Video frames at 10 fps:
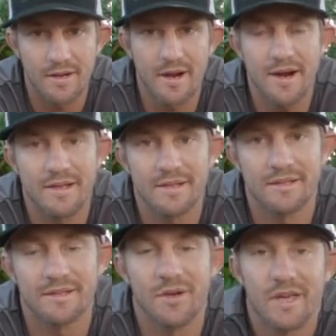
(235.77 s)
All right,
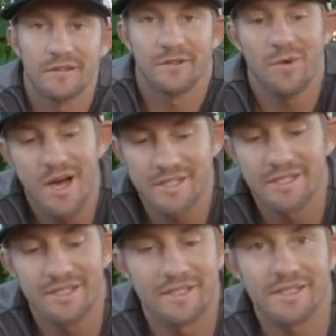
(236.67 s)
so thanks for
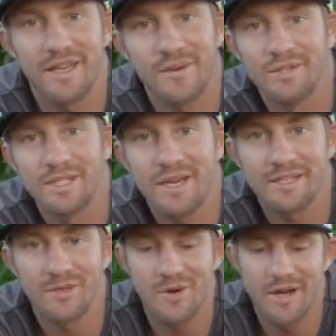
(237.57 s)
watching and we'll see you
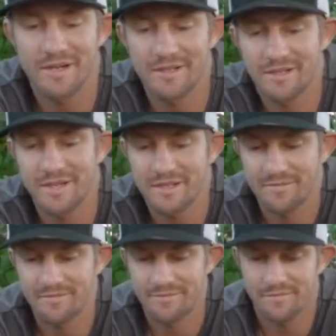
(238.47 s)
guys on the water. Cheers.